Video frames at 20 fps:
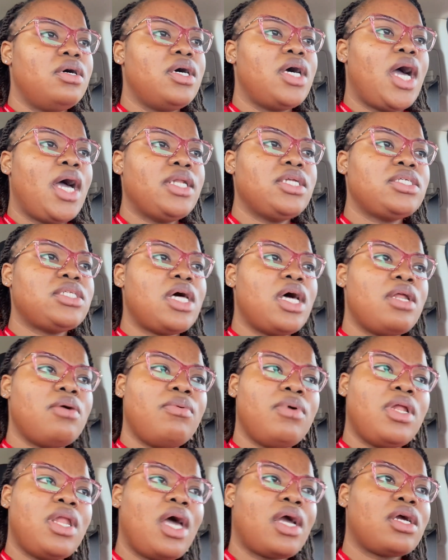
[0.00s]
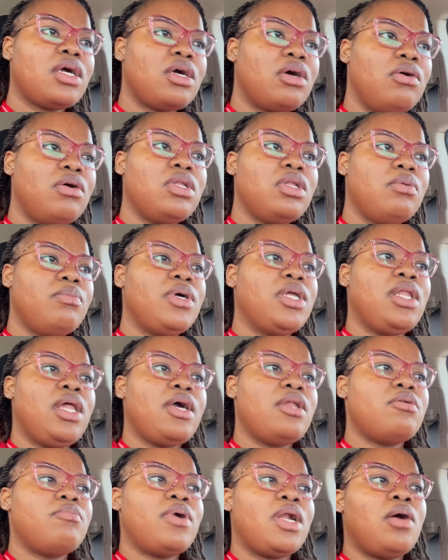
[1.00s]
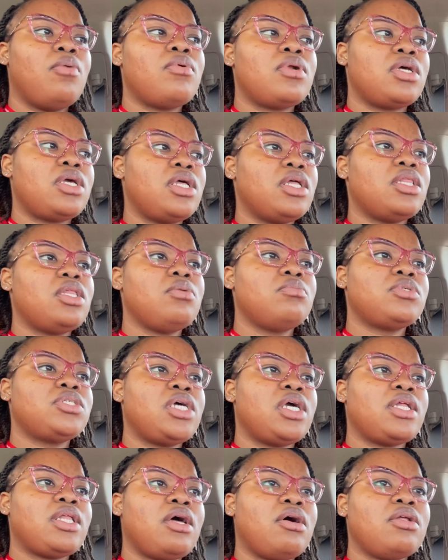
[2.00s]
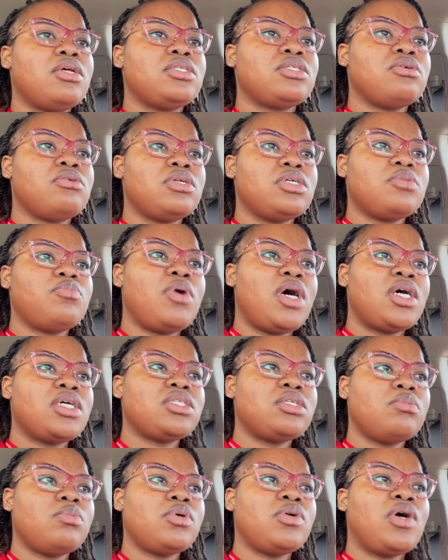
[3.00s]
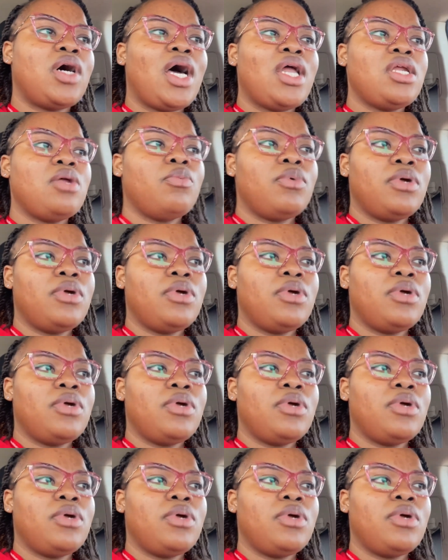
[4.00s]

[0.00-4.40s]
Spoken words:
I decided, well, I can go a little bit later, but I want to get them checked out as soon as possible. I didn't